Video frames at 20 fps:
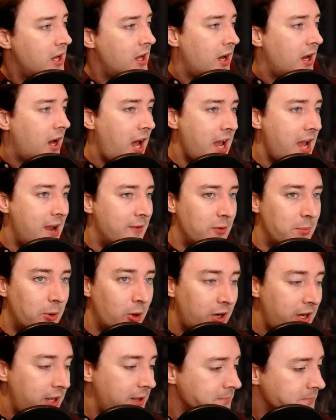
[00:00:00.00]
Hi,
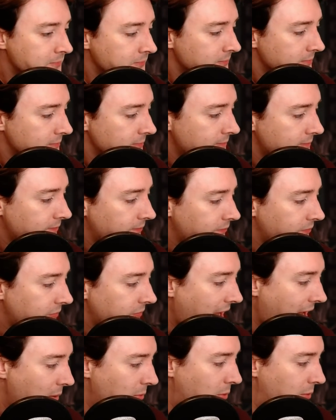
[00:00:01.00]
everybody.
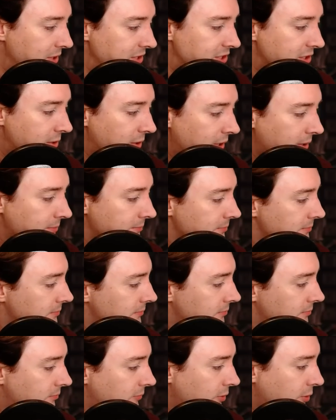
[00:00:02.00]
How are we doing?
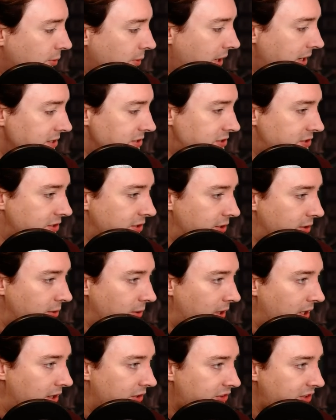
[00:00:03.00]
Great
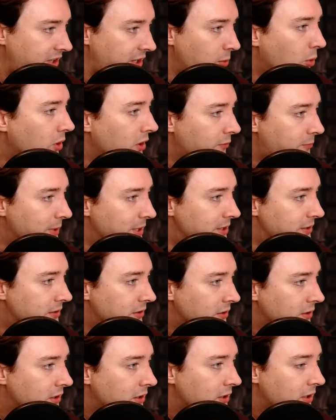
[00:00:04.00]
to see you all. I've been
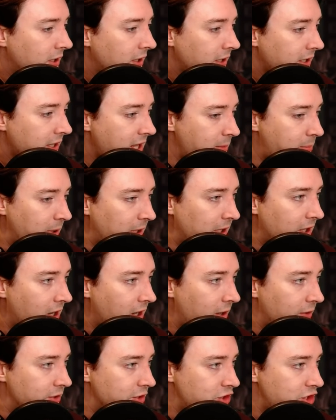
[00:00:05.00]
keeping an eye
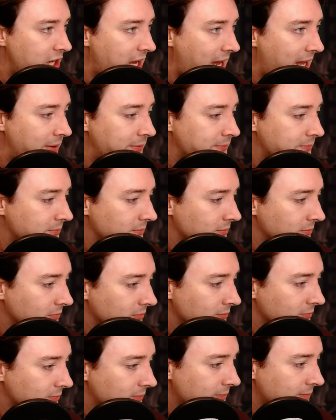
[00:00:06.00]
on the chat
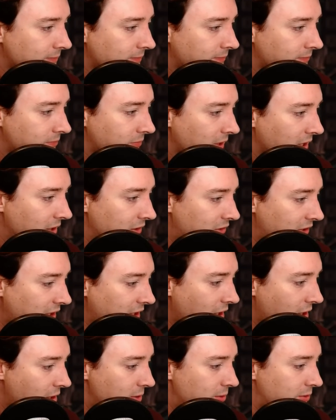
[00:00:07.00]
as it
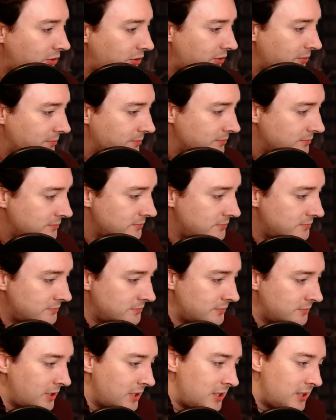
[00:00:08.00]
goes.
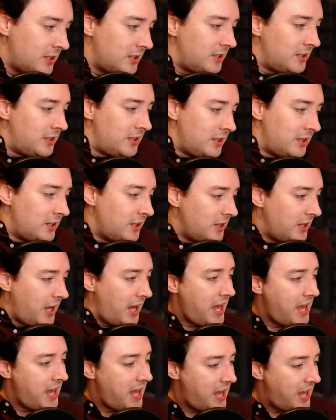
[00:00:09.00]

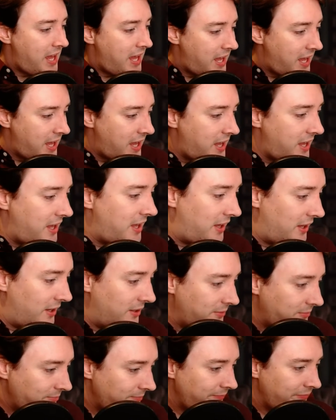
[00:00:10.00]
Hey.
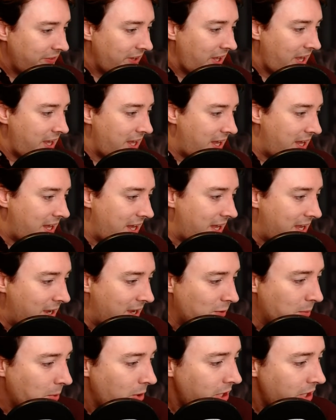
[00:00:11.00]
Hey, hey, hey,
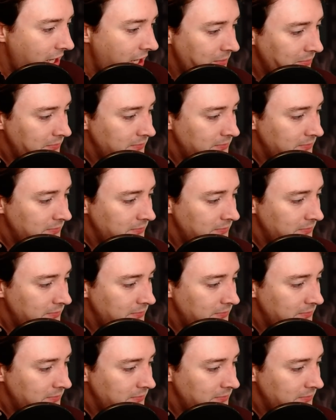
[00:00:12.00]
everybody.